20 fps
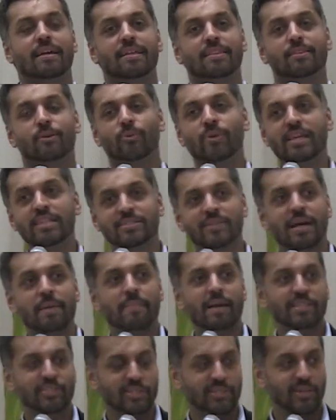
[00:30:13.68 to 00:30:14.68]
The reason why I
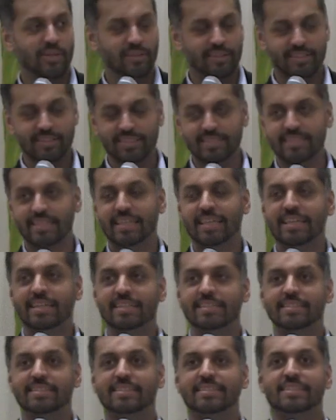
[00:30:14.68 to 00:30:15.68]
mention all this
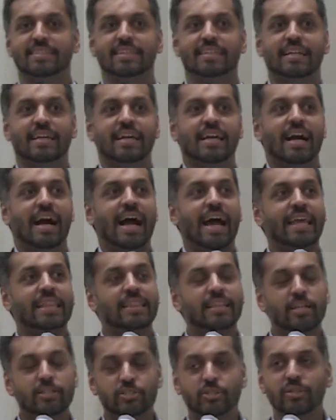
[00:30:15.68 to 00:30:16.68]
is I
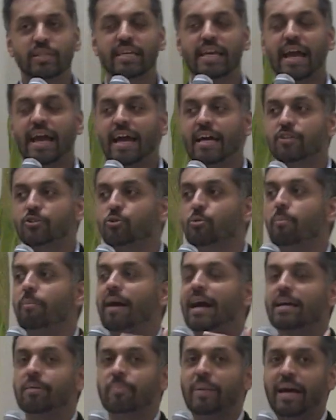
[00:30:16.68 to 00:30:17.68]
literally had to
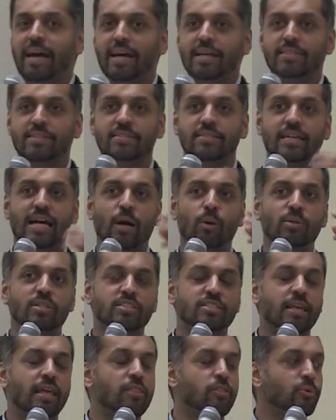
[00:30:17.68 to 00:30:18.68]
bypass, I would
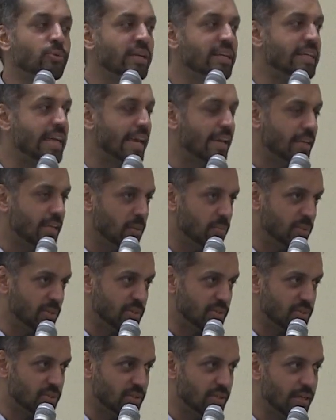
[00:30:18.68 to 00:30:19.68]
say, three
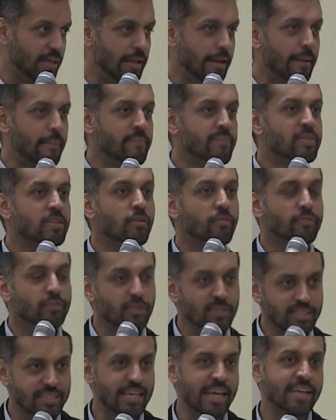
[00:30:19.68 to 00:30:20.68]
gatekeepers. The
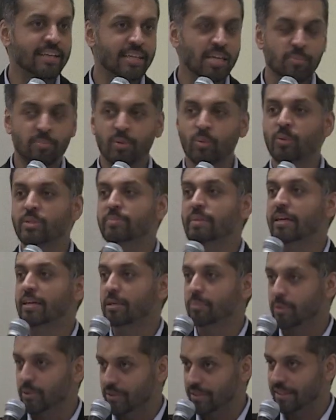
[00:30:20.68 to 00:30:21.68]
first gatekeeper was my
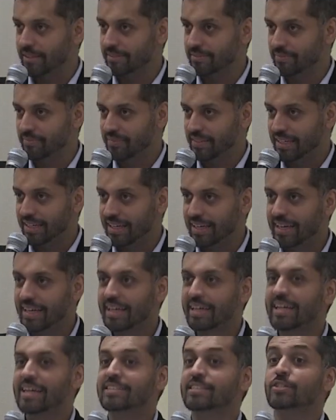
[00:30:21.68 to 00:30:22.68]
community.
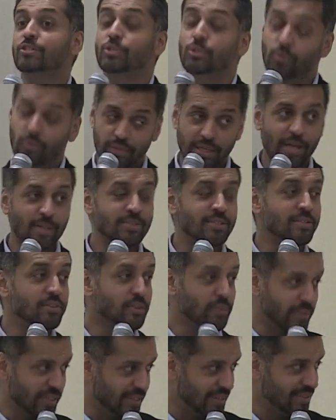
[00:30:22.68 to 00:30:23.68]
Because in
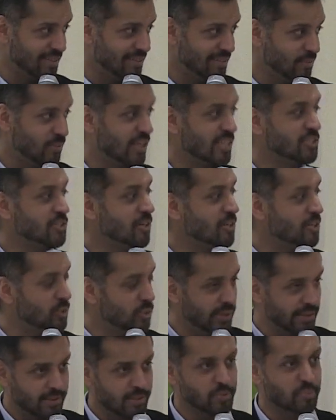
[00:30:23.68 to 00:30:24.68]
2003, when I started
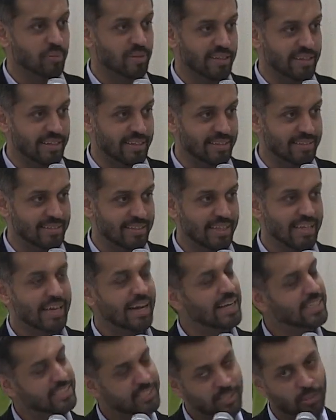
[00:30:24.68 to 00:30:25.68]
doing this play,
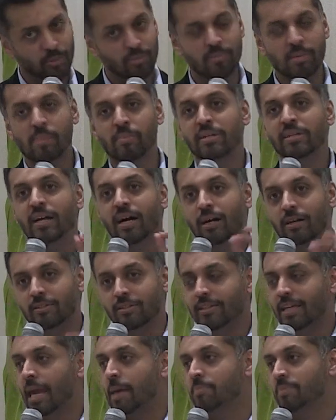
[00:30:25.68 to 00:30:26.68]
I still remember an
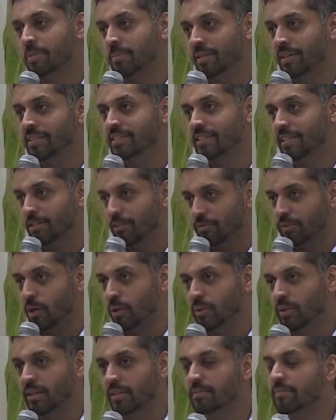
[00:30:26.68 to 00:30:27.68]
uncle came to me and said the
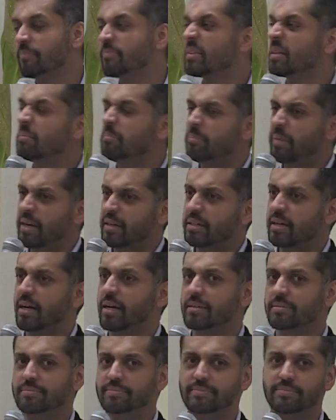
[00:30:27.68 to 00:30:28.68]
following, Beta,